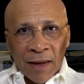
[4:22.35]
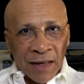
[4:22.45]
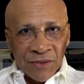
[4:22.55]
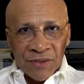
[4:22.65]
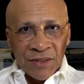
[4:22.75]

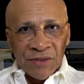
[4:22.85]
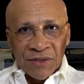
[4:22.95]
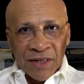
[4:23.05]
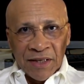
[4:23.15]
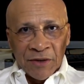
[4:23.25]
are still
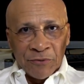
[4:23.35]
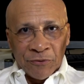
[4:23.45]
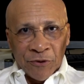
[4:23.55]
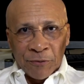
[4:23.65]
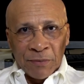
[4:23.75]
standing
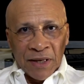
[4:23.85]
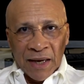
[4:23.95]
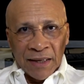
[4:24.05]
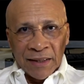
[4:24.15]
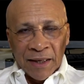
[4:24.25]
firm
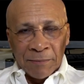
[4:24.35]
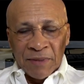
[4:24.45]
behind him.